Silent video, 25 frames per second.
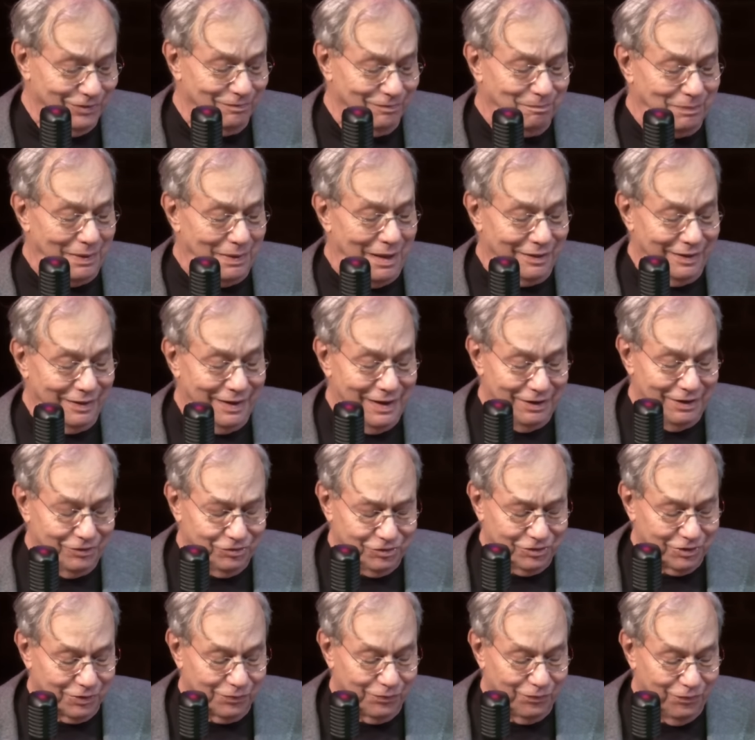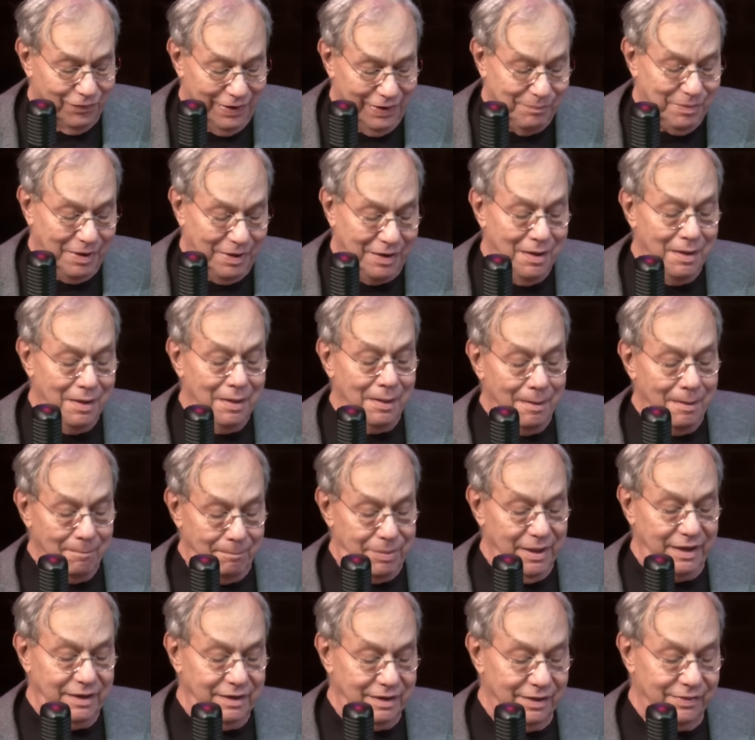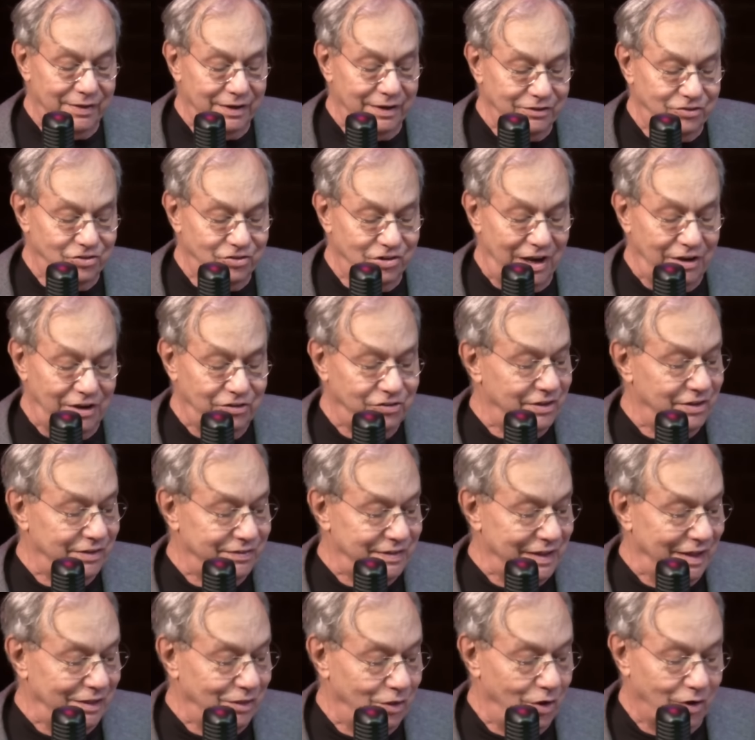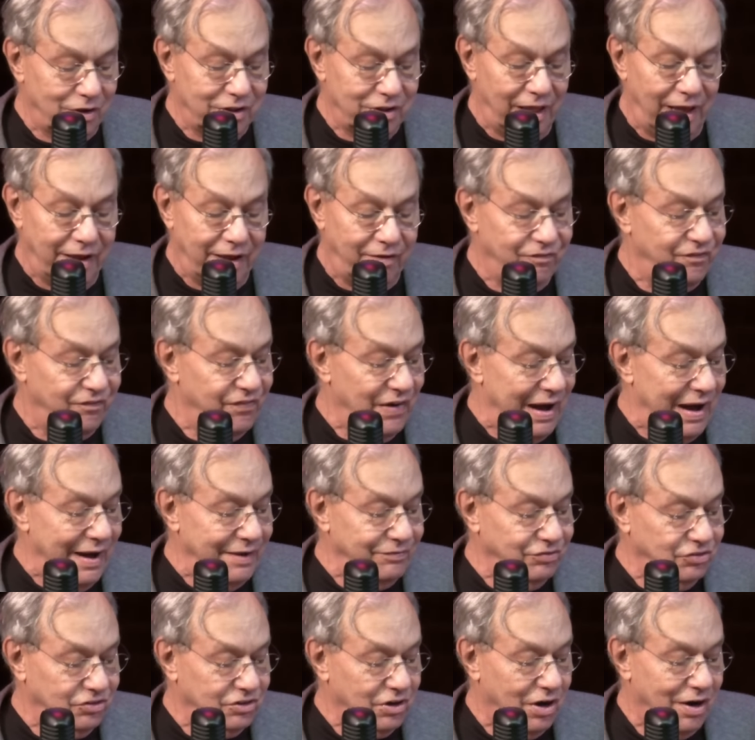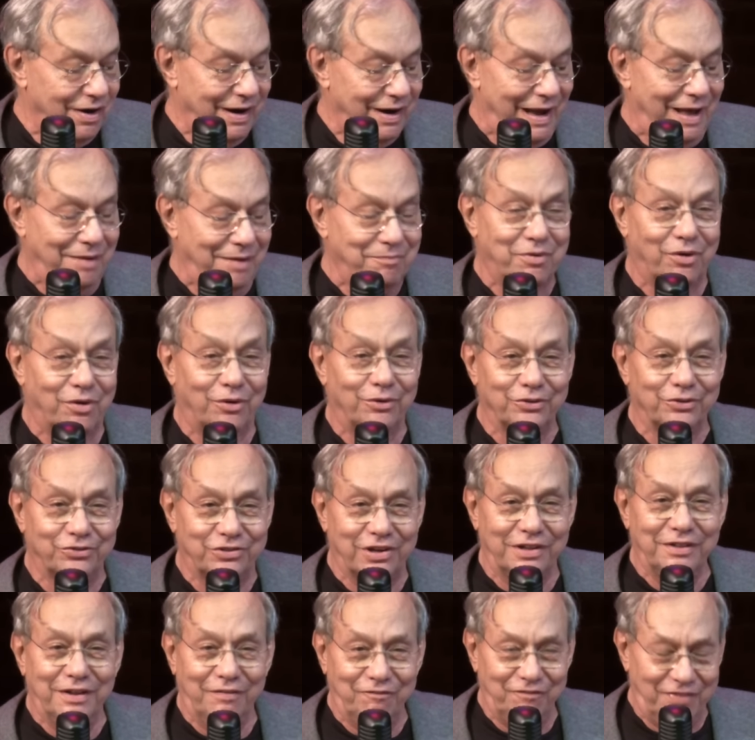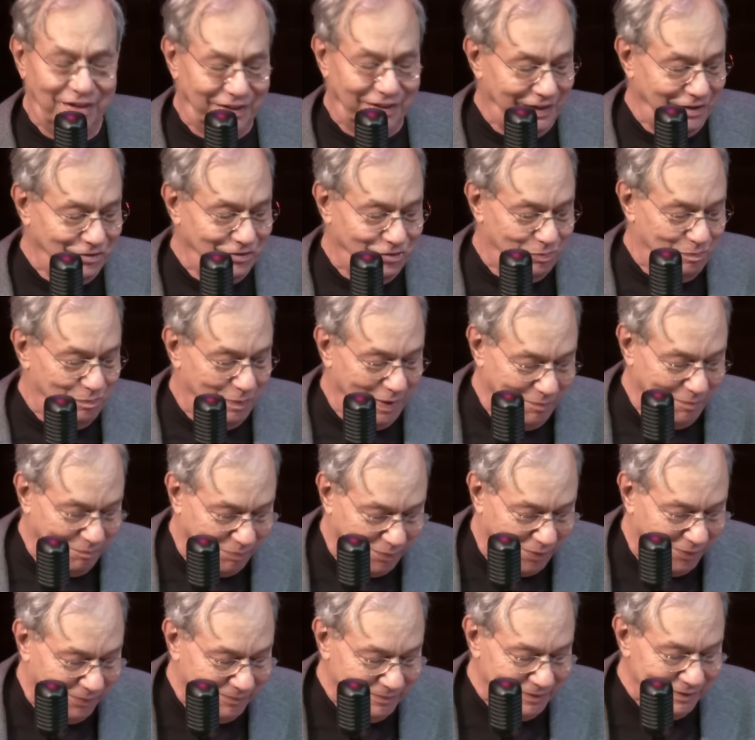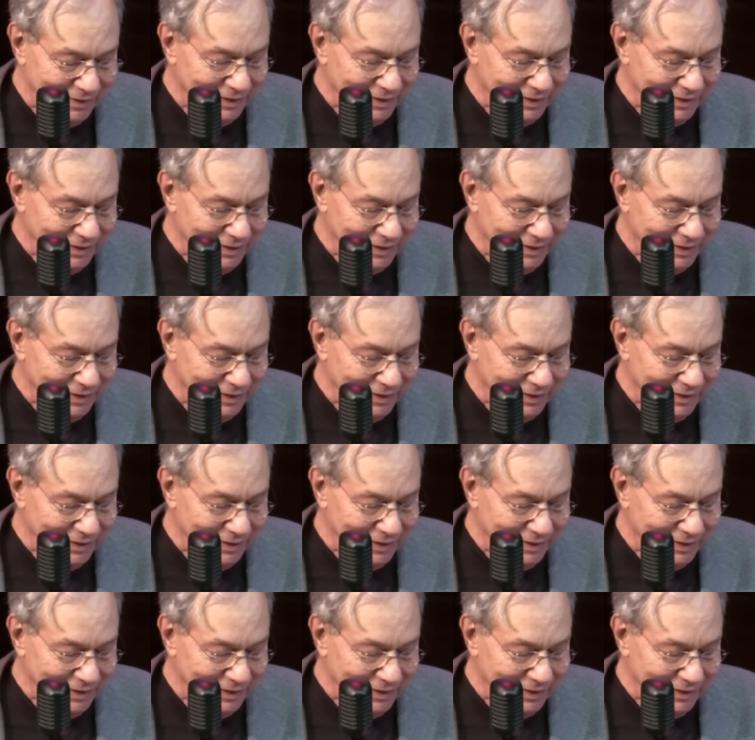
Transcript: of polyester ribbon pinned to their chest that they look like five-star admirals in the Village People.